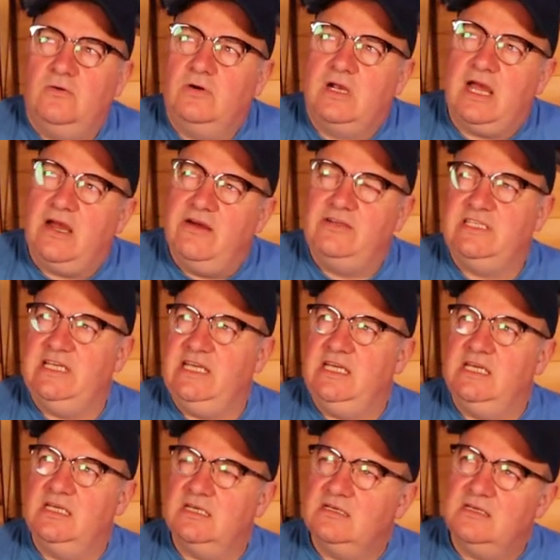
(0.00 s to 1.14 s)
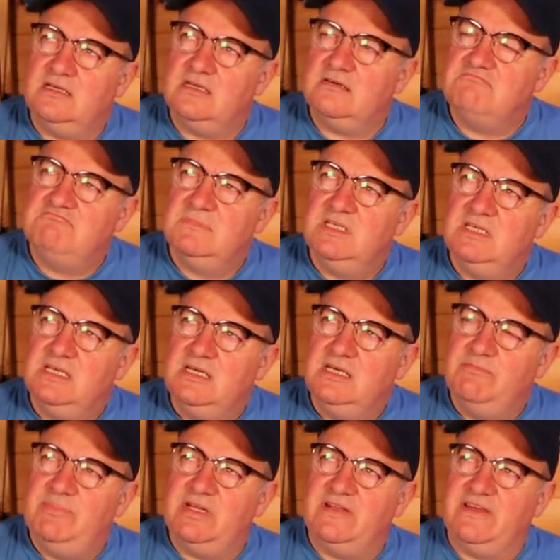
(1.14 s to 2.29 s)
all cozy,
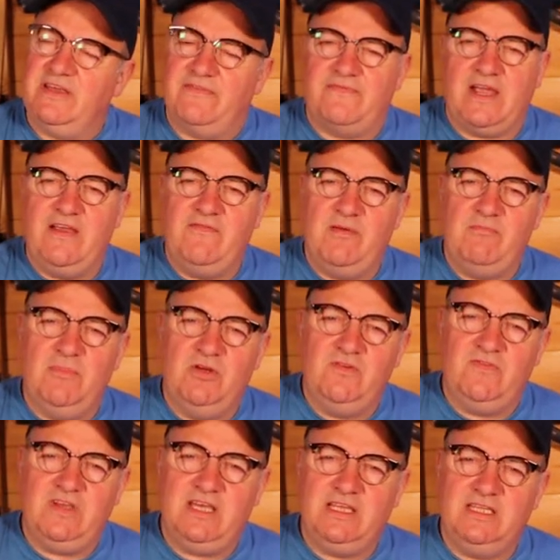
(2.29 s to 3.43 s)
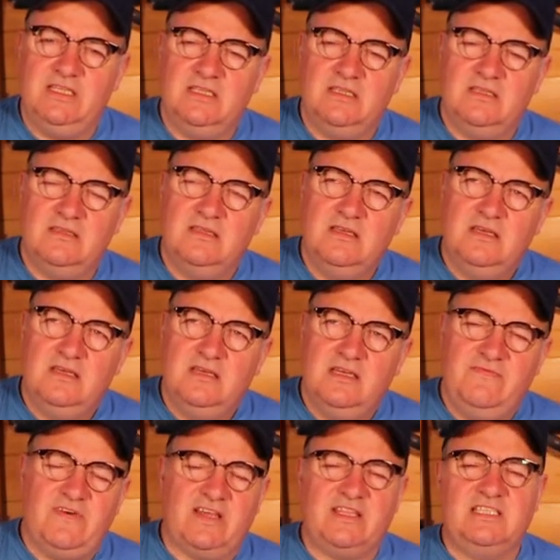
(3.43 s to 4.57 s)
bit of your favourite movie. In
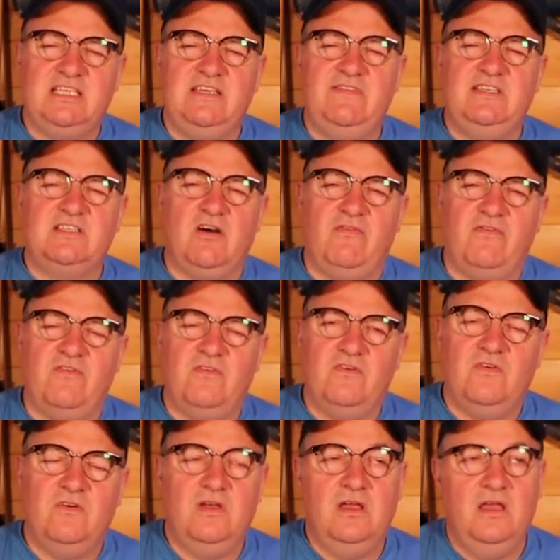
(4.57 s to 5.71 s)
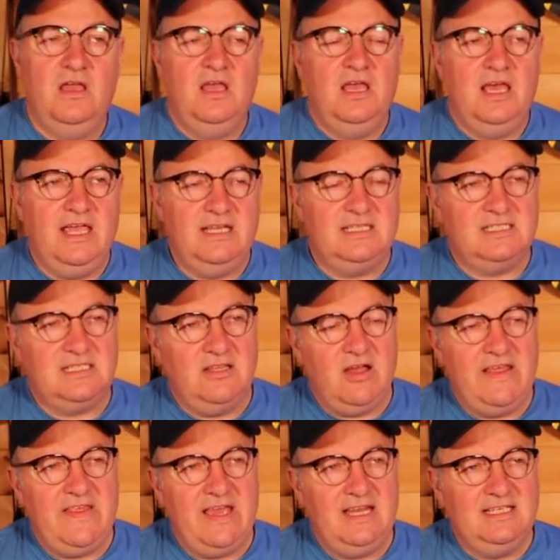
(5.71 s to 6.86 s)
fact, the TV's off. You're just
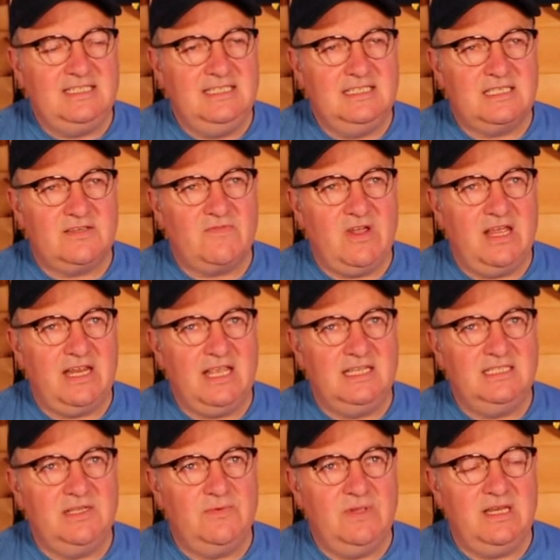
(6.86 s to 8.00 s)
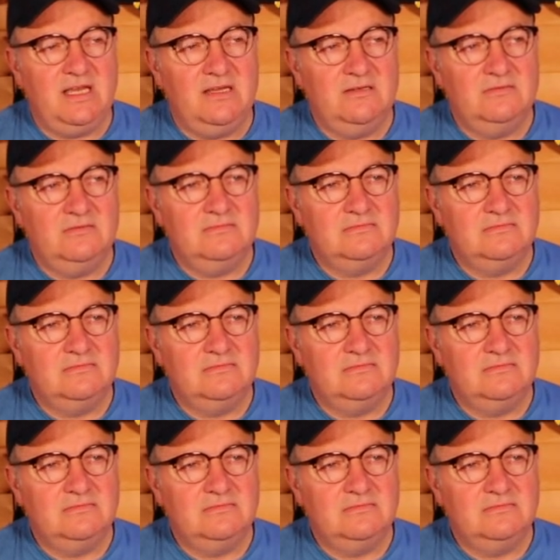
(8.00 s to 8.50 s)
lying there listening to the rain against your window.